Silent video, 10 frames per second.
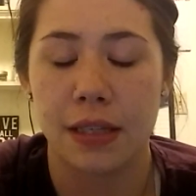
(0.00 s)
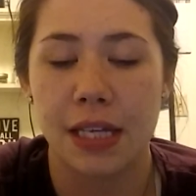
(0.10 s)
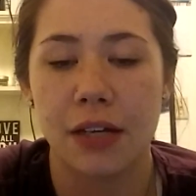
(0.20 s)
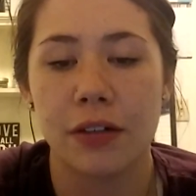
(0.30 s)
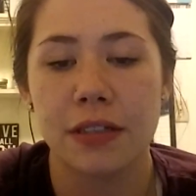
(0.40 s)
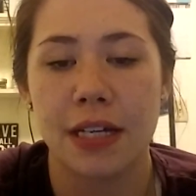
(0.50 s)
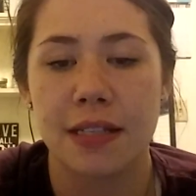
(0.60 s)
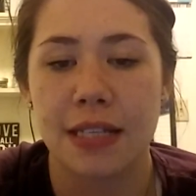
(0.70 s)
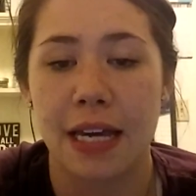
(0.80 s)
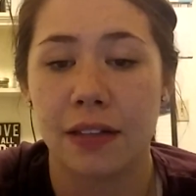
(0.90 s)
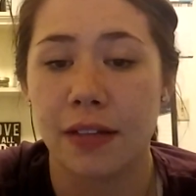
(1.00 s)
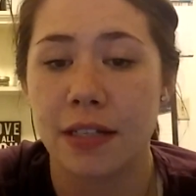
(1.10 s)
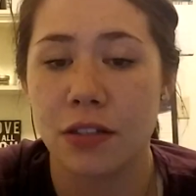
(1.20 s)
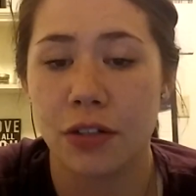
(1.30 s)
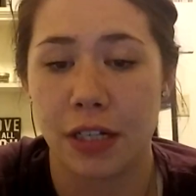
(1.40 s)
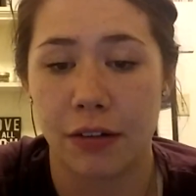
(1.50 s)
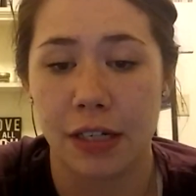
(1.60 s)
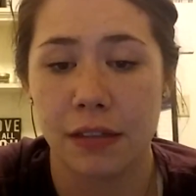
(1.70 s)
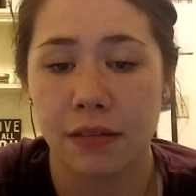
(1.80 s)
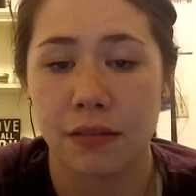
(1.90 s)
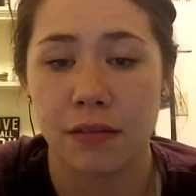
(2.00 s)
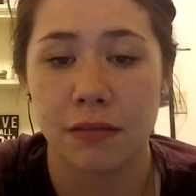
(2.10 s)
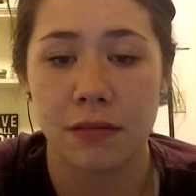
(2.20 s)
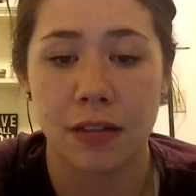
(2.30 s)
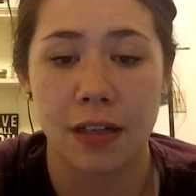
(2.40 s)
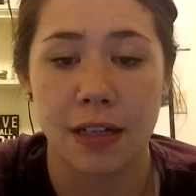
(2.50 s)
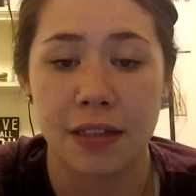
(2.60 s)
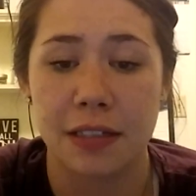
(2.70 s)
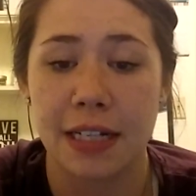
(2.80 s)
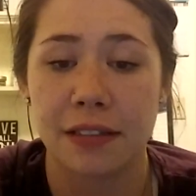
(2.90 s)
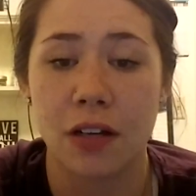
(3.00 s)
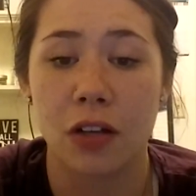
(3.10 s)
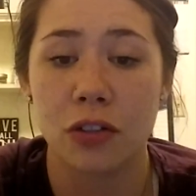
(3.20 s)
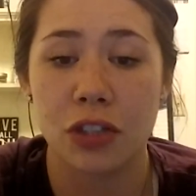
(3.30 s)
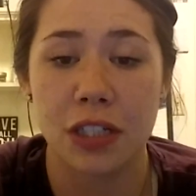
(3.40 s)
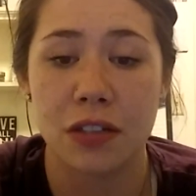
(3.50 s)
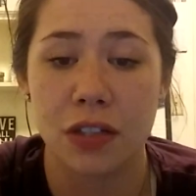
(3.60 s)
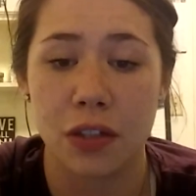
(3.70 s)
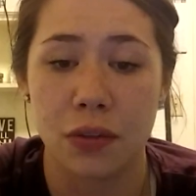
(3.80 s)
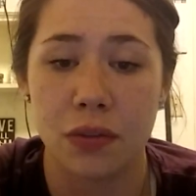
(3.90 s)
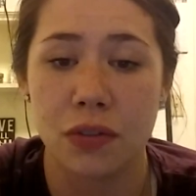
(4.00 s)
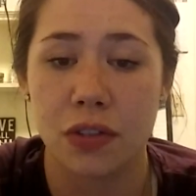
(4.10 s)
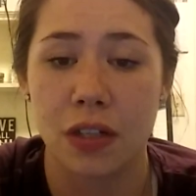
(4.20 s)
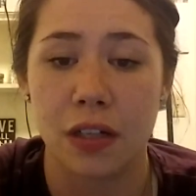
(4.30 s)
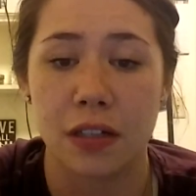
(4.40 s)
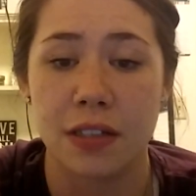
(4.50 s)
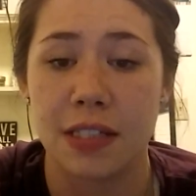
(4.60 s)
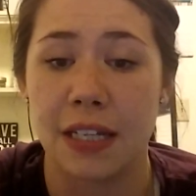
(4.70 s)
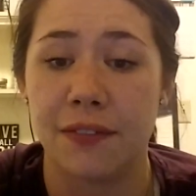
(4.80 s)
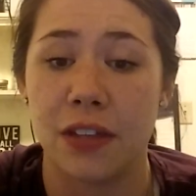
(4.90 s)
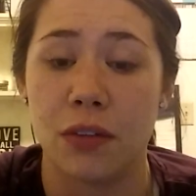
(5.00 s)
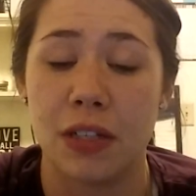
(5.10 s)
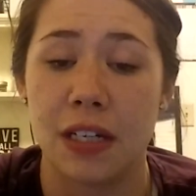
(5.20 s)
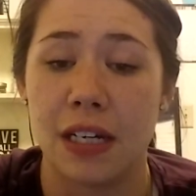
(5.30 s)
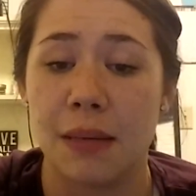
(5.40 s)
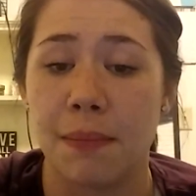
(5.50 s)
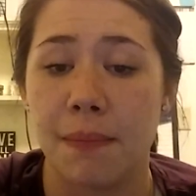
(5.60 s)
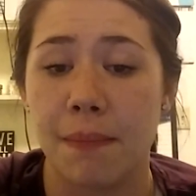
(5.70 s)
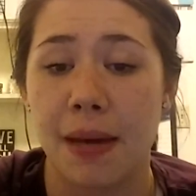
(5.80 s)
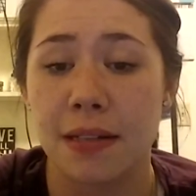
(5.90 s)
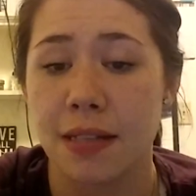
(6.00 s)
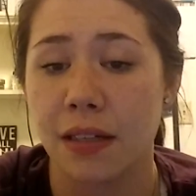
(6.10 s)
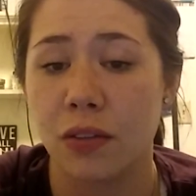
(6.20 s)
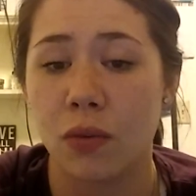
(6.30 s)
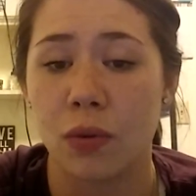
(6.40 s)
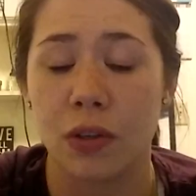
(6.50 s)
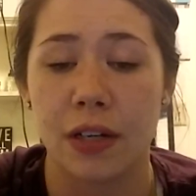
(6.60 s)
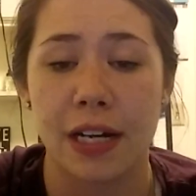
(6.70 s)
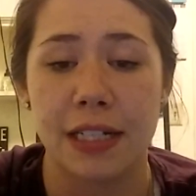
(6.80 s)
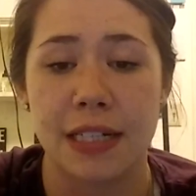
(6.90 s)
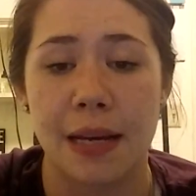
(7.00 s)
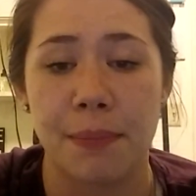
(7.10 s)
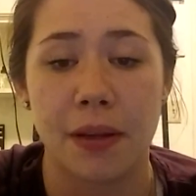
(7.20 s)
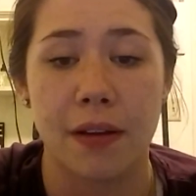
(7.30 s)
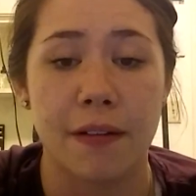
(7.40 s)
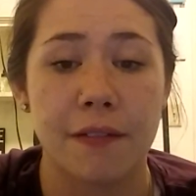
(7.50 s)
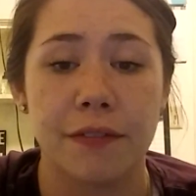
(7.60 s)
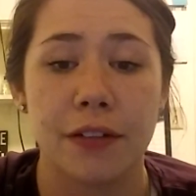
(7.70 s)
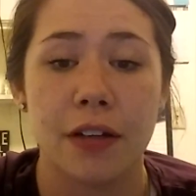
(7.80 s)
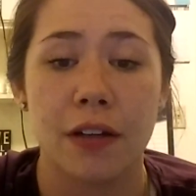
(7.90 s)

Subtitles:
The hearing test analyzes your hearing, and the technology is used to see if you need any medicine or any type of